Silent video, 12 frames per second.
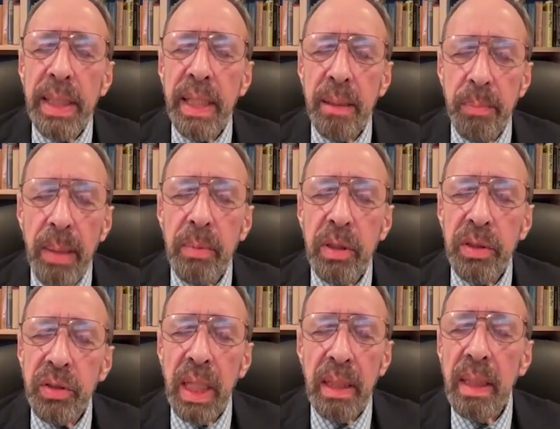when he
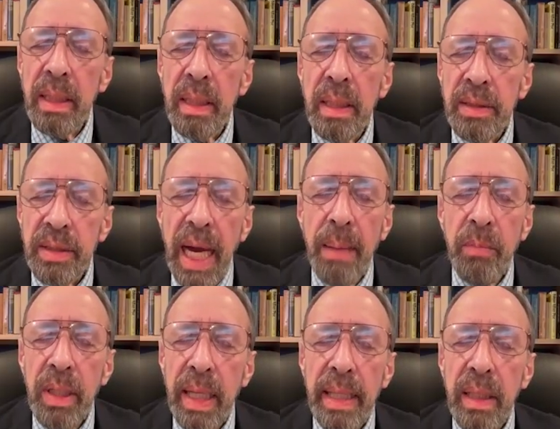published
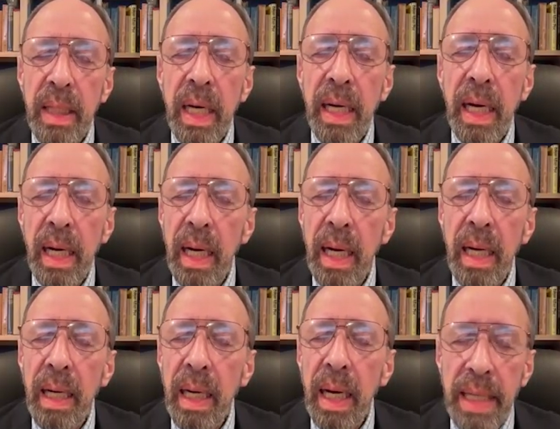Tamerlane
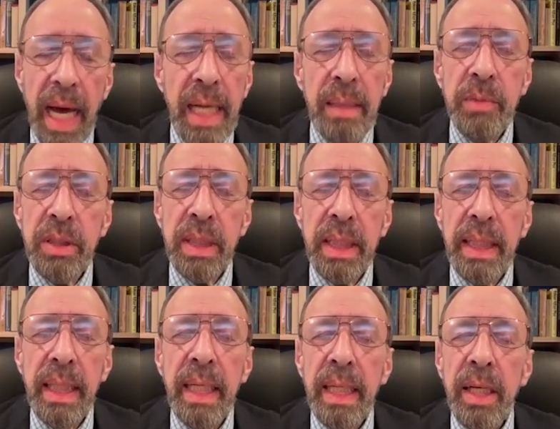
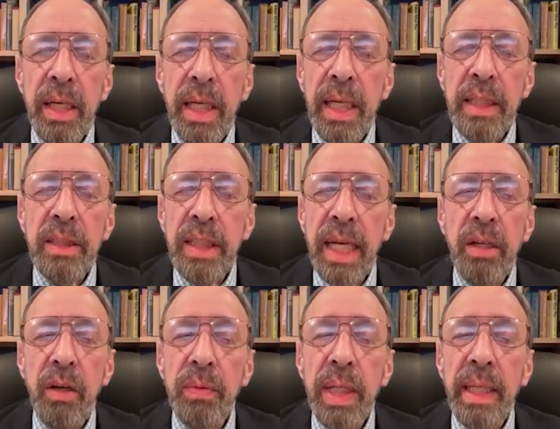anonymously, it
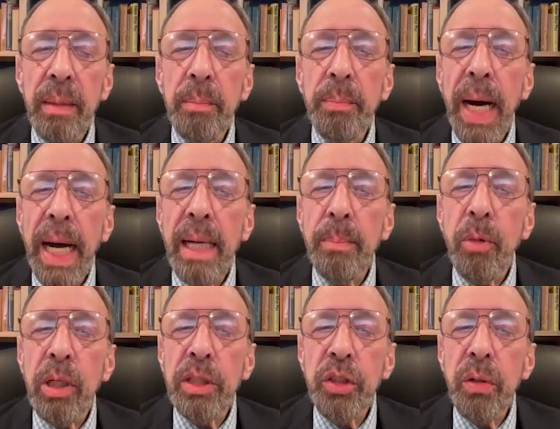said only by a
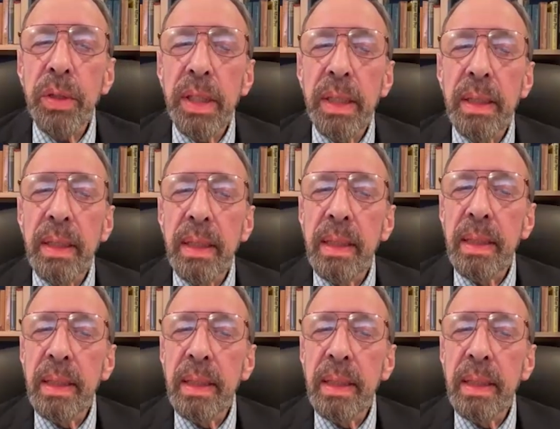Bostonian.